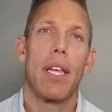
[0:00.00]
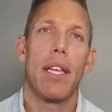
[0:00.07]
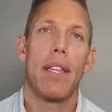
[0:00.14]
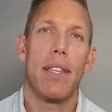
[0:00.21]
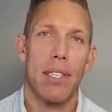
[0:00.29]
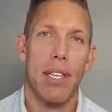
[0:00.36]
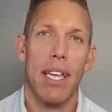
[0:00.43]

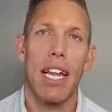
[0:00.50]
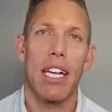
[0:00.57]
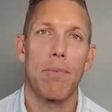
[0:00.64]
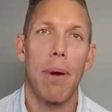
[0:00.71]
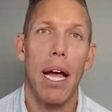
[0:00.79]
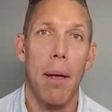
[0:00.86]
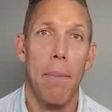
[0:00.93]
This, again, is
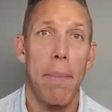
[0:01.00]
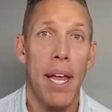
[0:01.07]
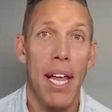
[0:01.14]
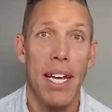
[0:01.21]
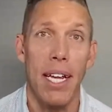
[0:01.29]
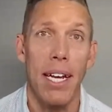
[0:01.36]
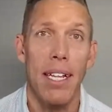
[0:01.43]
my
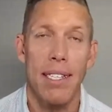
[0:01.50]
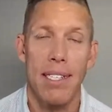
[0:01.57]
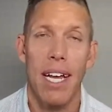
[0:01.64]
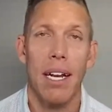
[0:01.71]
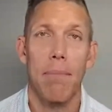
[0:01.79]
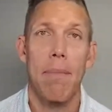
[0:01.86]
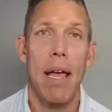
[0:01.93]
opinion. It's
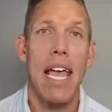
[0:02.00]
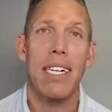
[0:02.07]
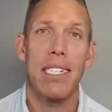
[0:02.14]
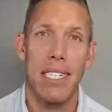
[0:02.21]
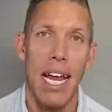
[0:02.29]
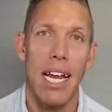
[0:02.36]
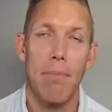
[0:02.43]
not a
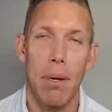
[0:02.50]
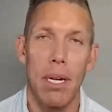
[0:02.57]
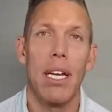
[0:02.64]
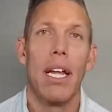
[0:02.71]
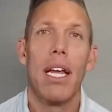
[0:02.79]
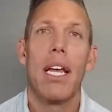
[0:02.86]
mandate, but